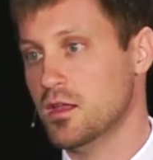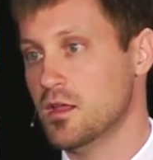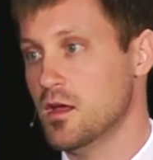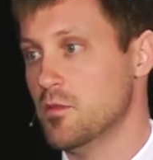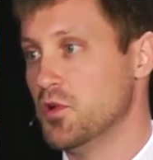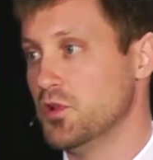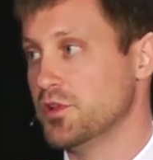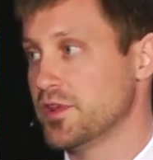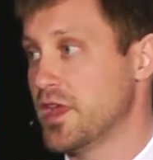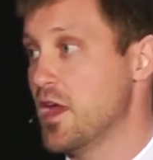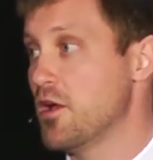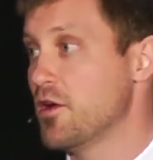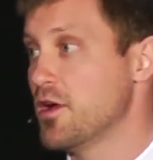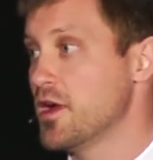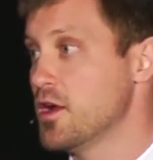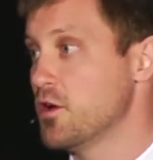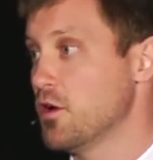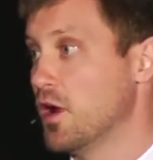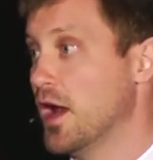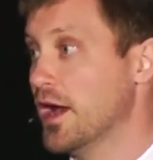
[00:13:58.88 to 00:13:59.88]

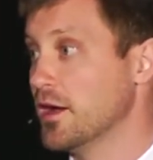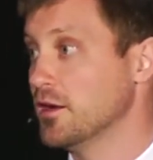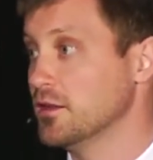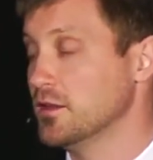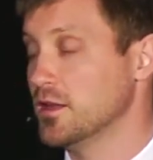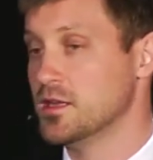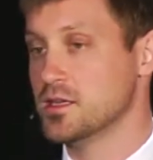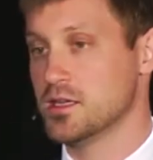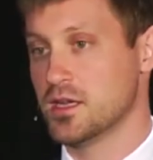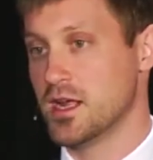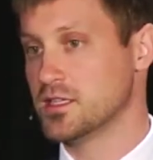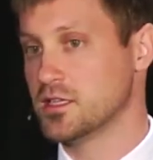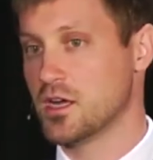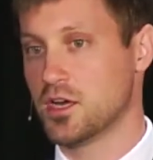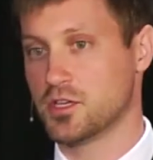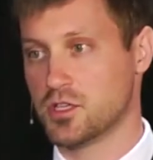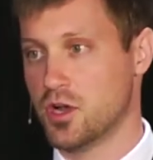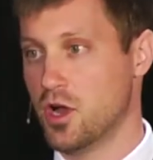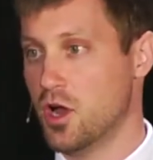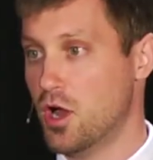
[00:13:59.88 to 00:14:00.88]
Bulgaria or Ireland? And I
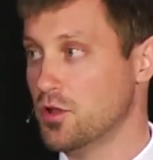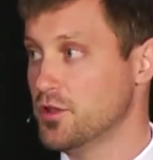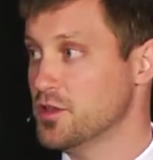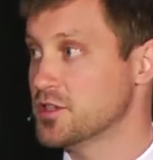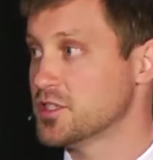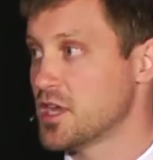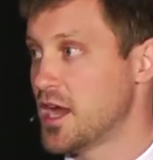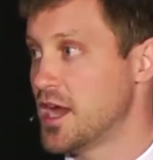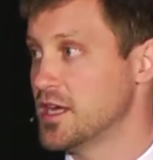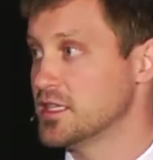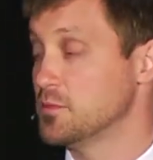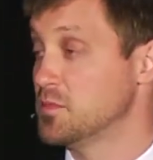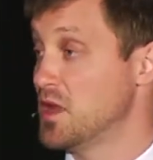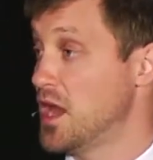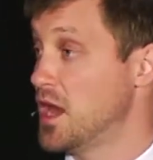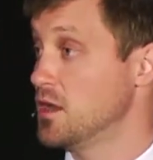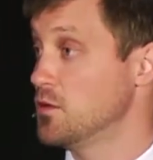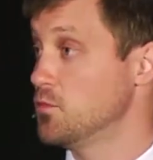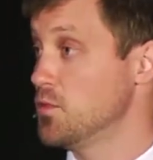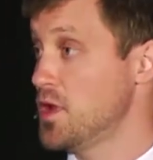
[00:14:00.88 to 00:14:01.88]
talked to all those guys
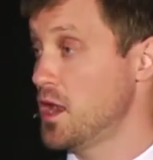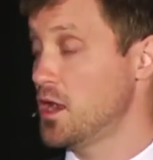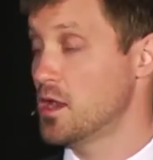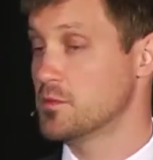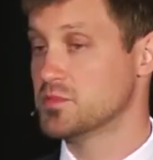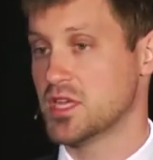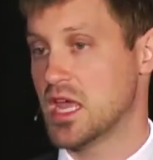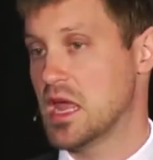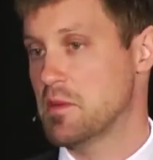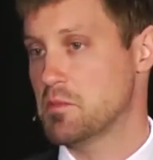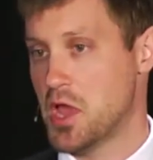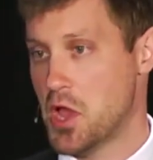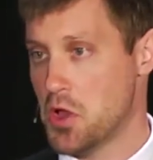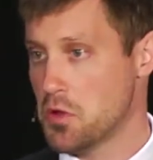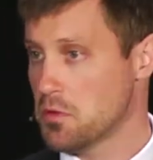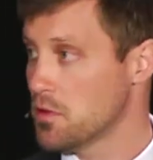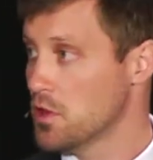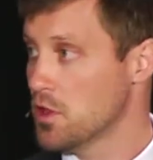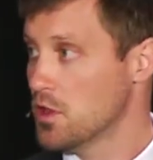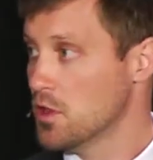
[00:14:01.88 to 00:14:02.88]
about it, and we ended up saying,
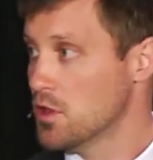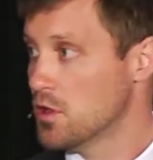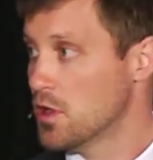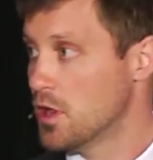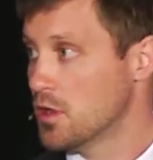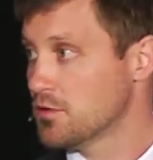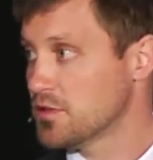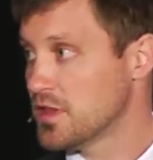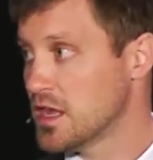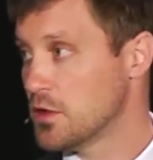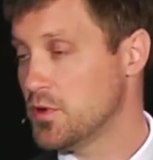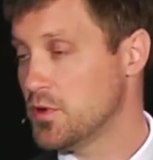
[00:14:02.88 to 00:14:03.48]
no, I don't think